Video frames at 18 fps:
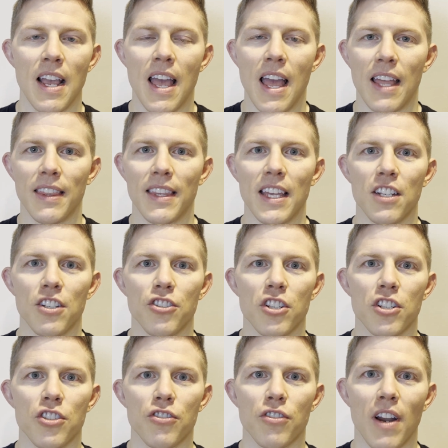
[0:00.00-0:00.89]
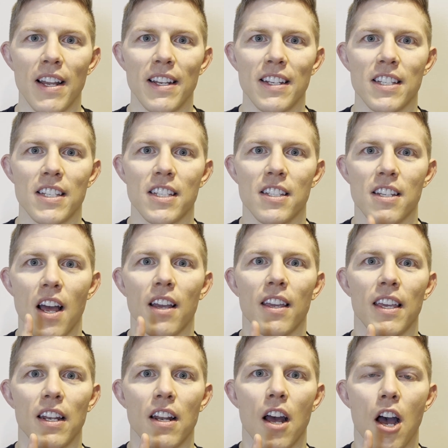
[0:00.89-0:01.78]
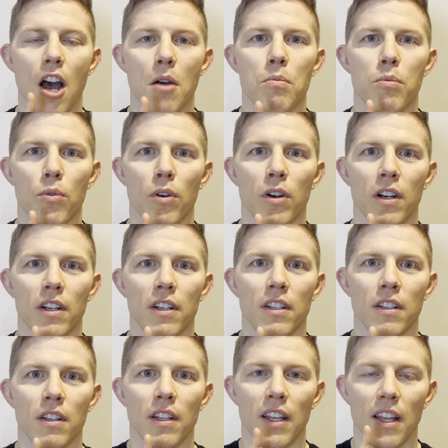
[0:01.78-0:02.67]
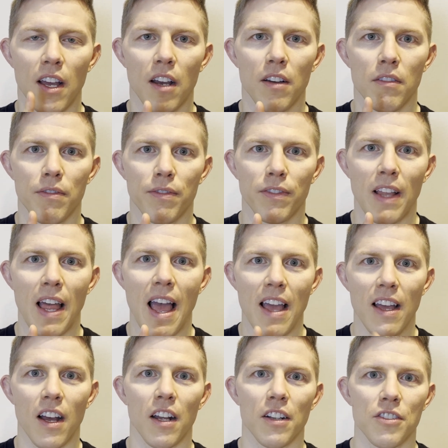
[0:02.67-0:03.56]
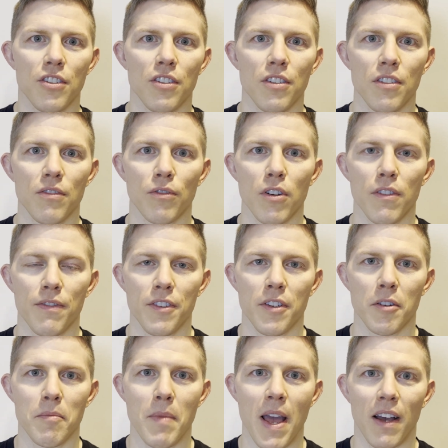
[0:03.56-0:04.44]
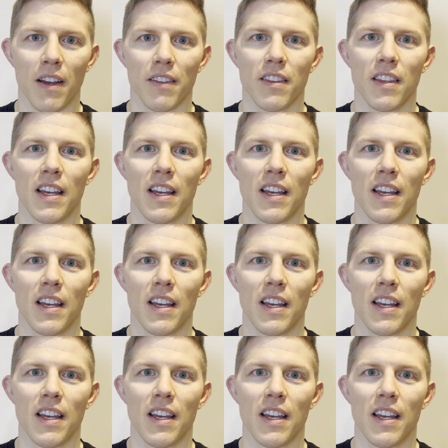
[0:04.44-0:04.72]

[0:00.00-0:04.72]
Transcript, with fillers: and then just try to suck it upward flat onto the roof of your mouth.